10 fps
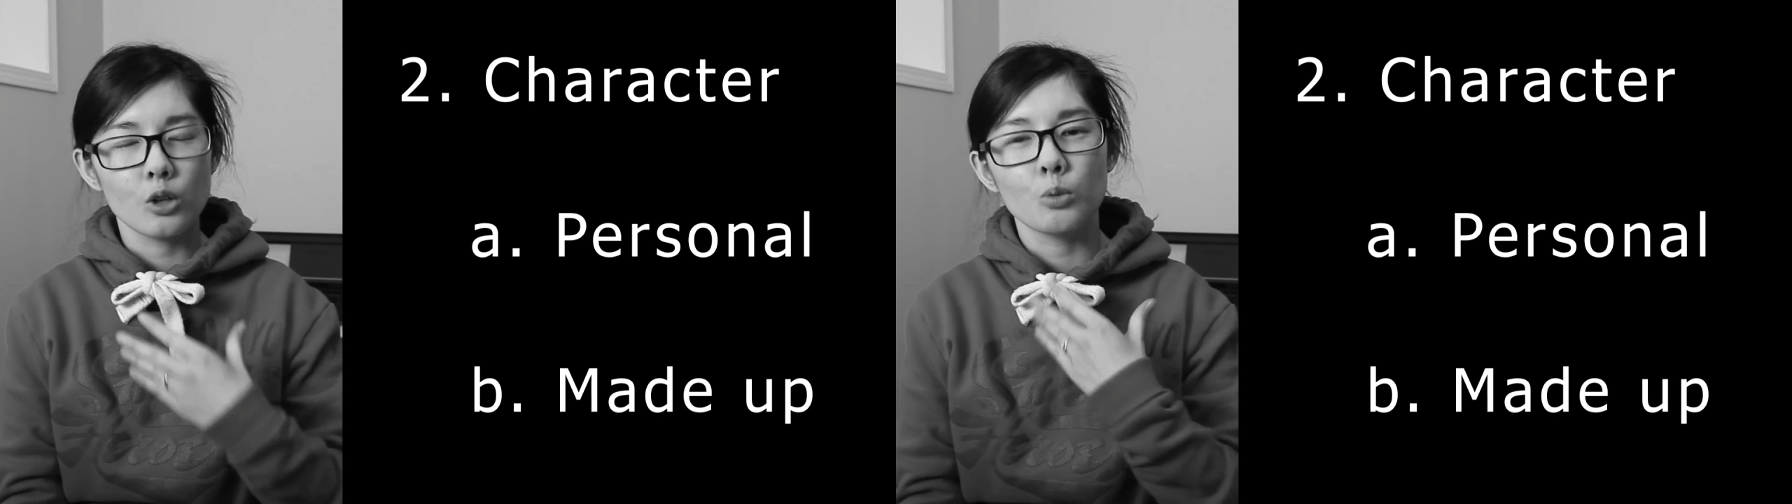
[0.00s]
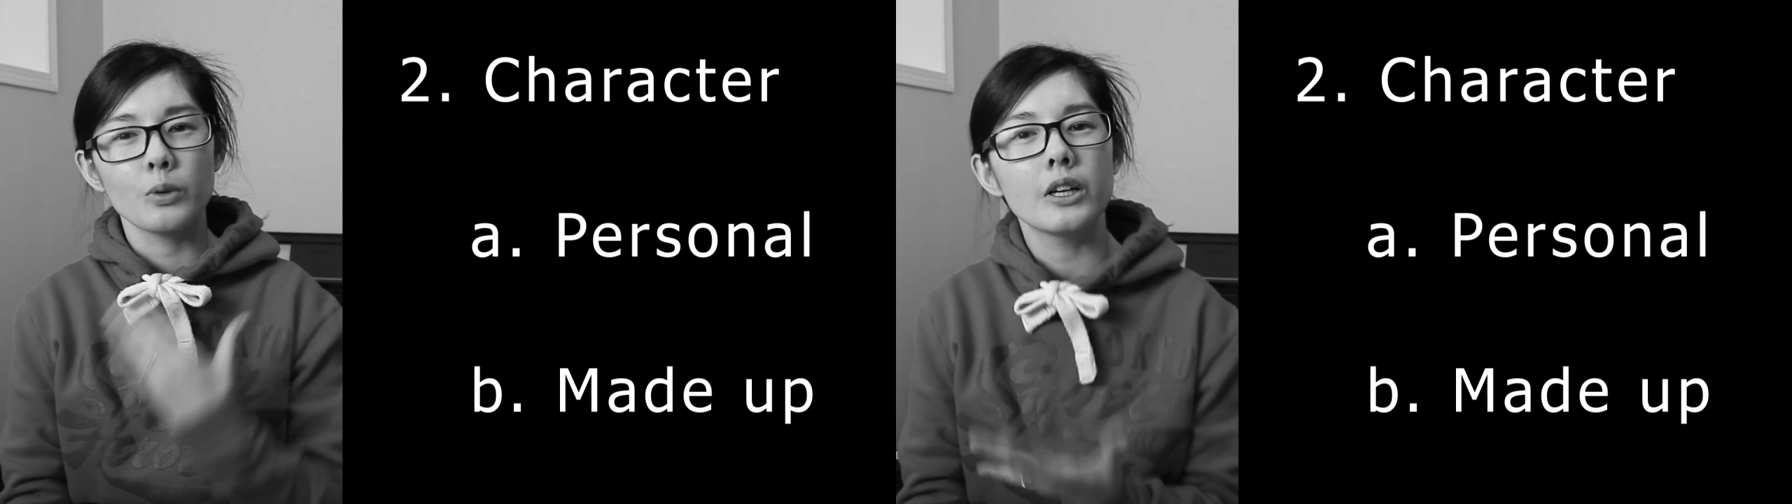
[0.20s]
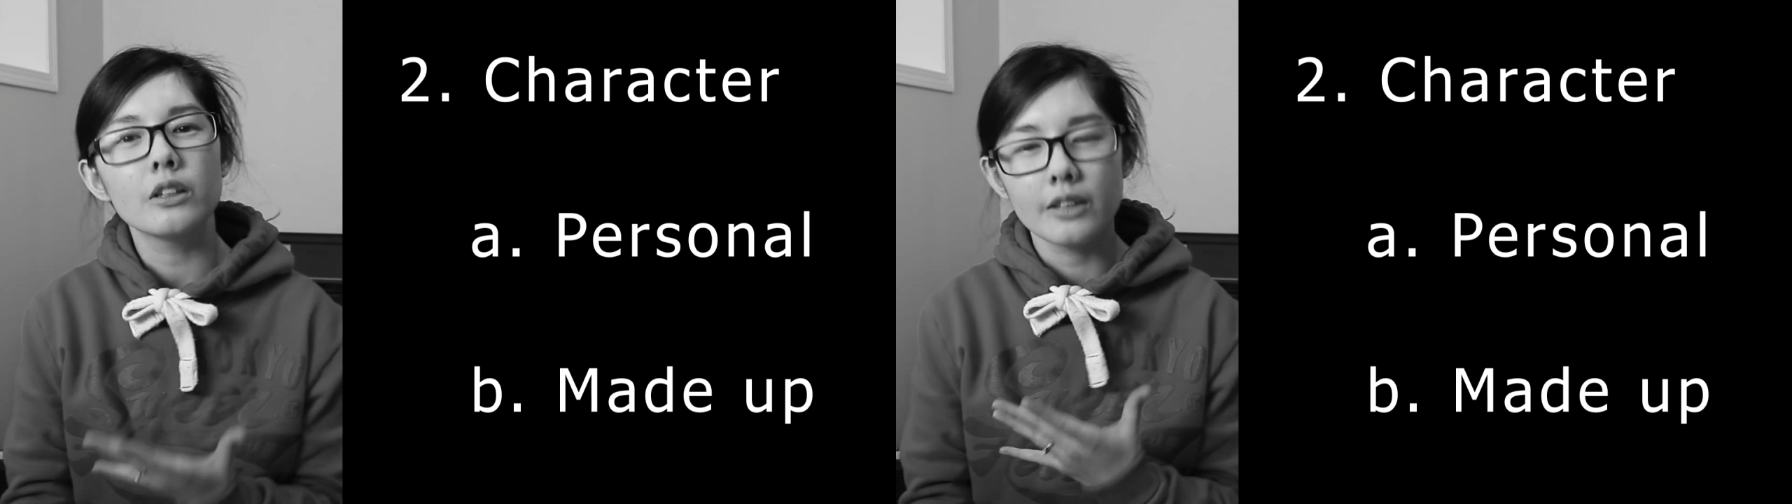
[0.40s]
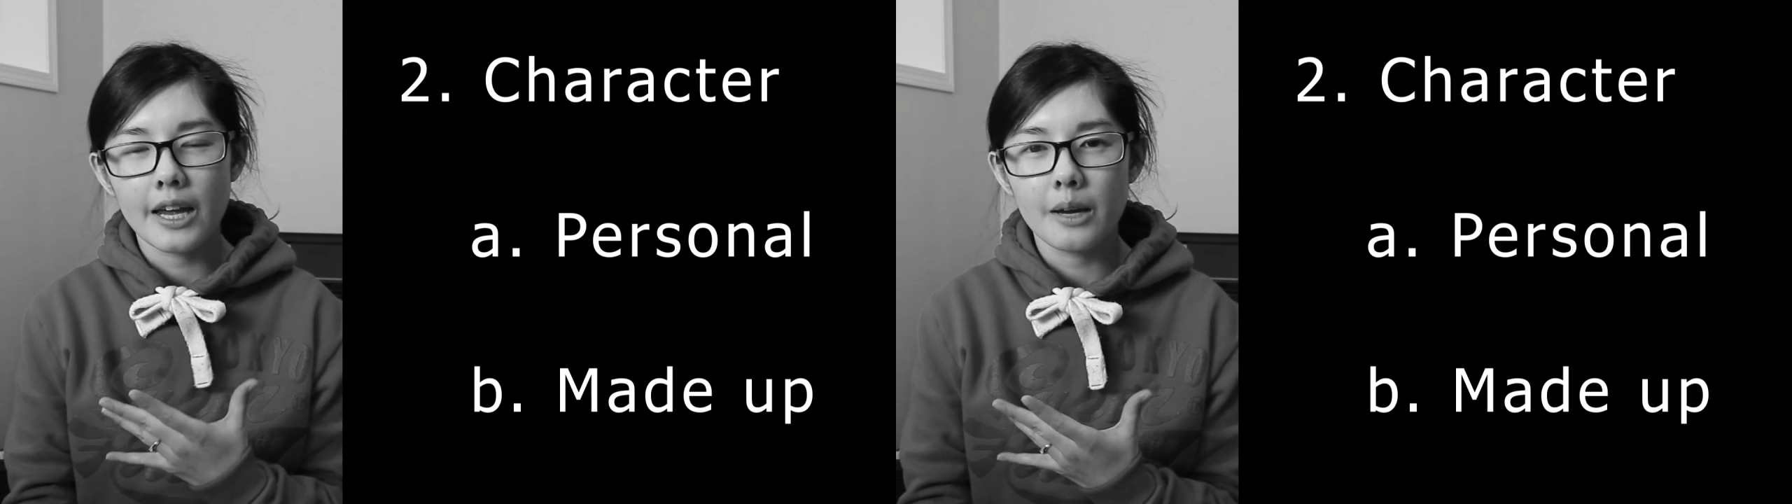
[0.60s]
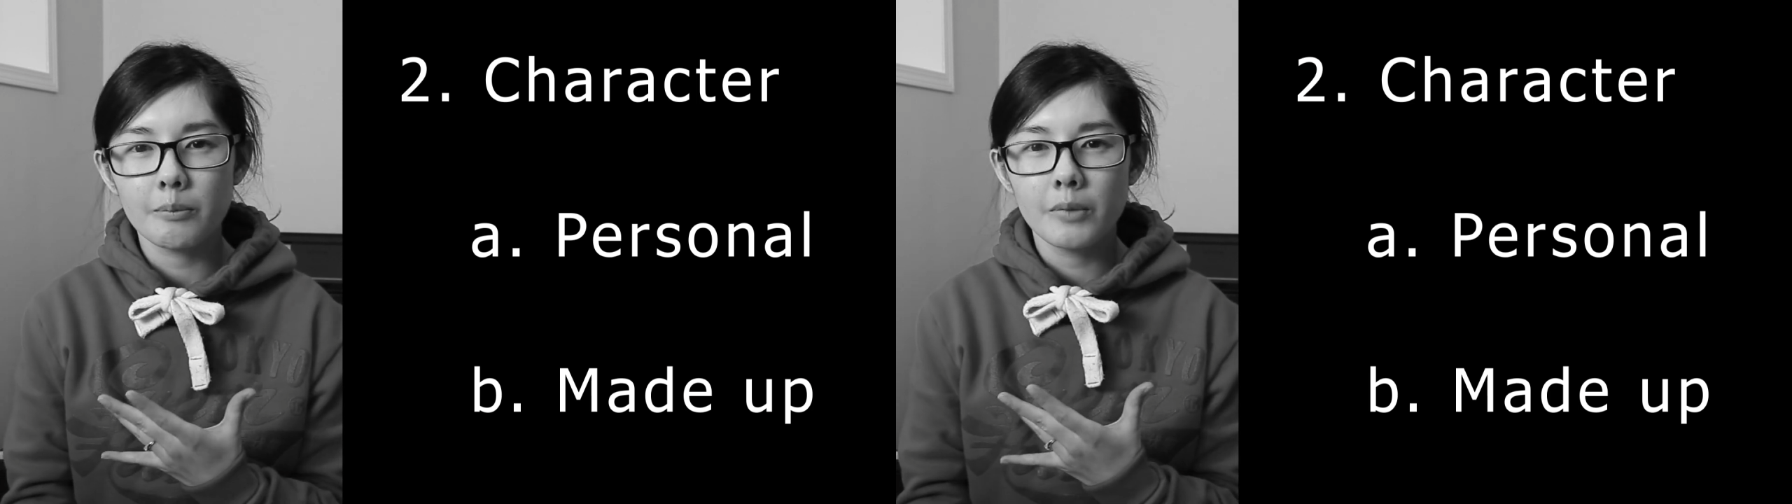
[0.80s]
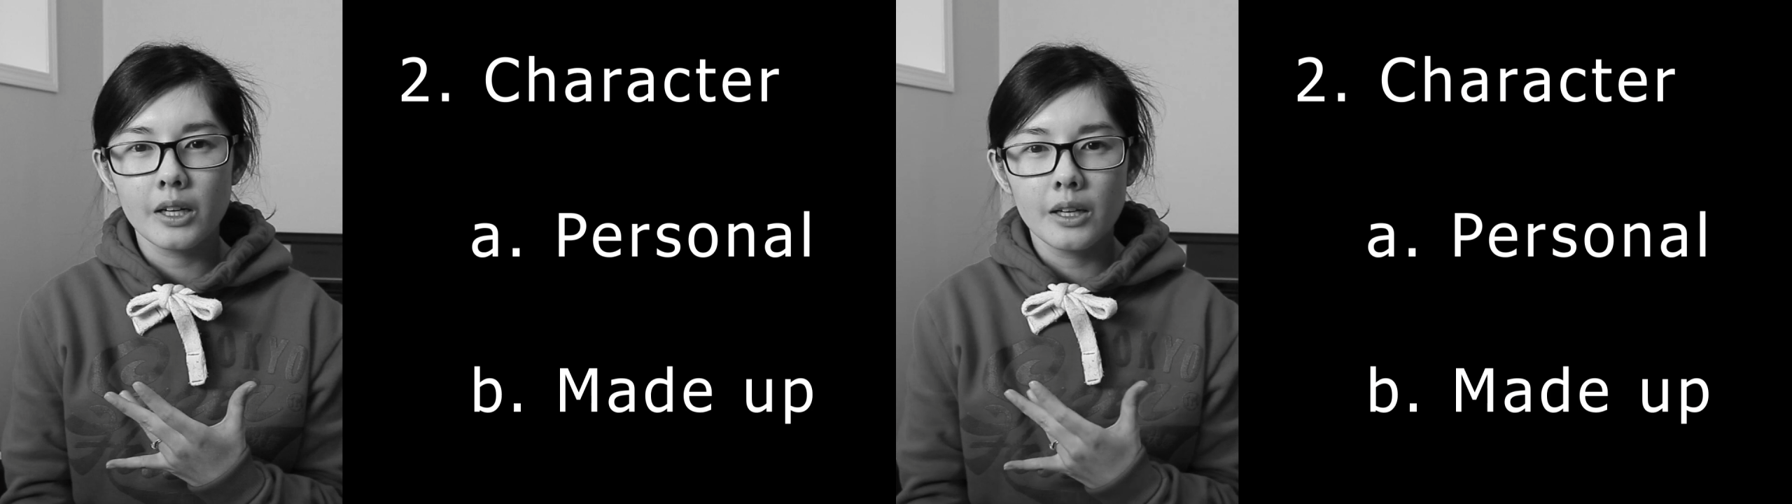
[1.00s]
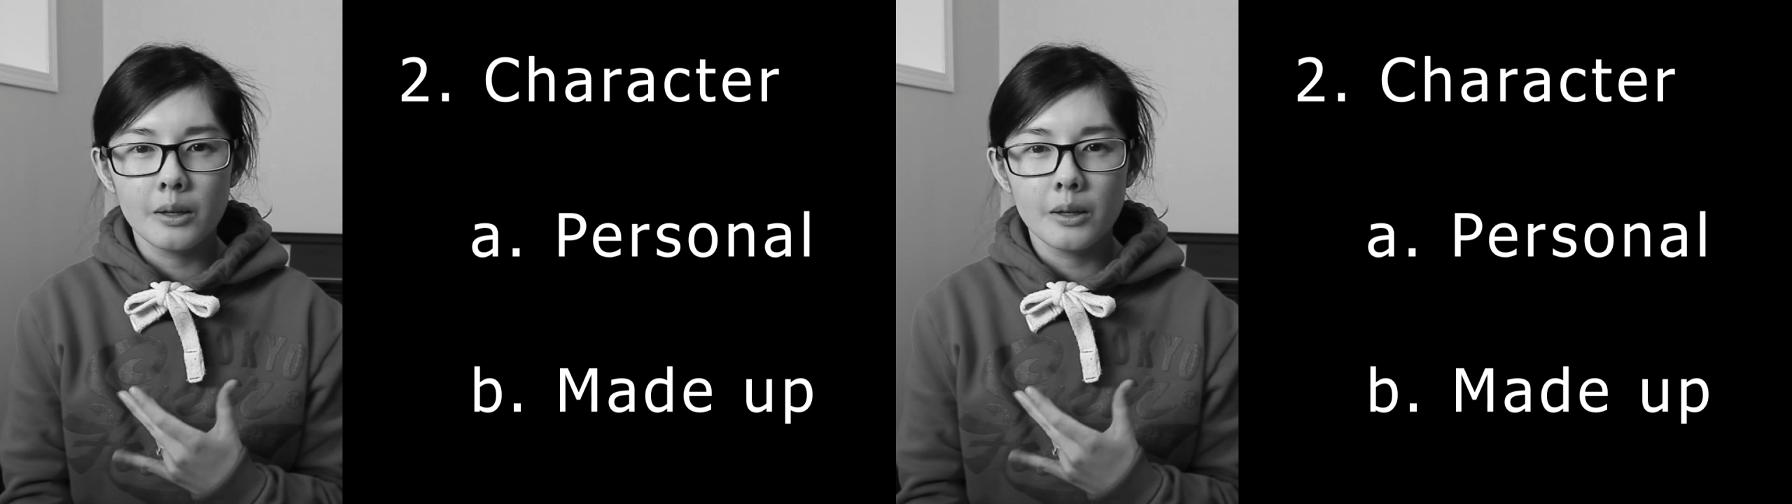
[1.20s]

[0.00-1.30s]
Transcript: your real name